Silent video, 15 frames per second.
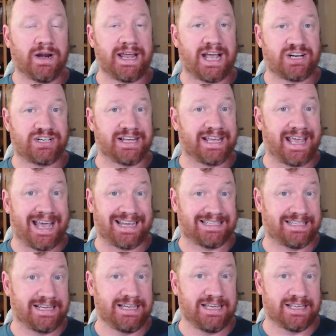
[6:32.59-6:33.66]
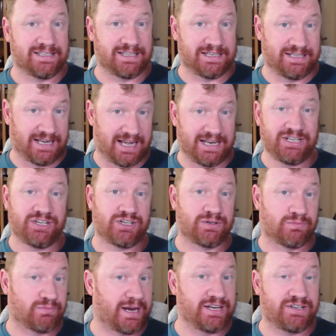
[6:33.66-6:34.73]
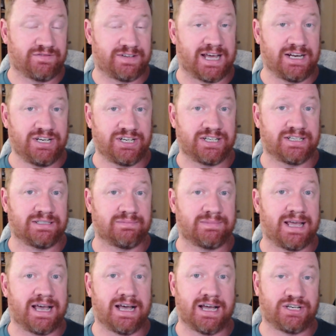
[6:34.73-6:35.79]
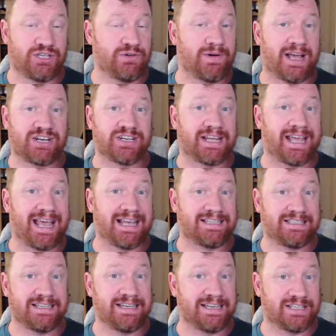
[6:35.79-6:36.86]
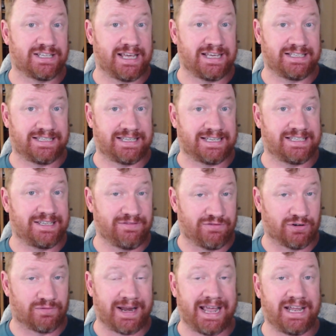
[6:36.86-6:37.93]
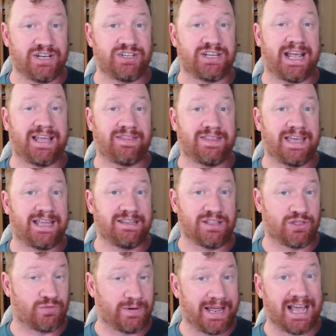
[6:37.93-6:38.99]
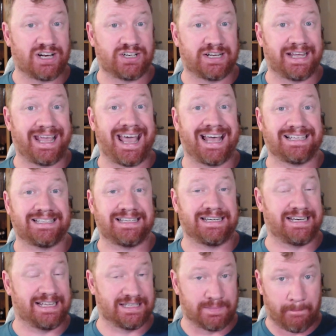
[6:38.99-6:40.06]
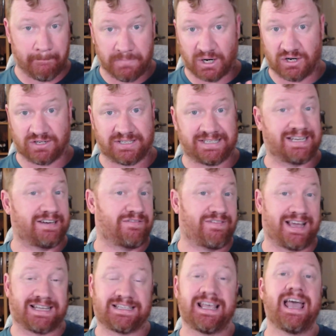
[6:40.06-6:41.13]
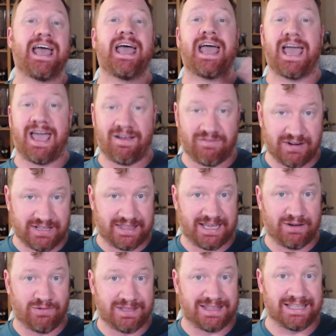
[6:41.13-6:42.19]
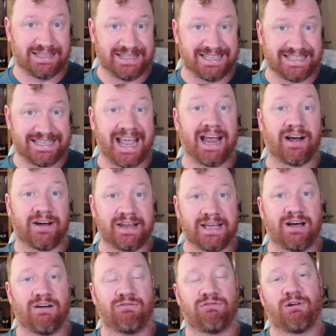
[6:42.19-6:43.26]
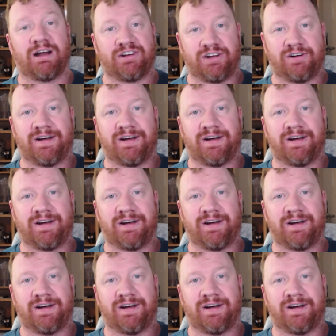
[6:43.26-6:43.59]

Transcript: action casting is a range of touch. 2 action casting is a 60-foot range, and then the 3 action casting is a burst. It affects everything within this area of where you're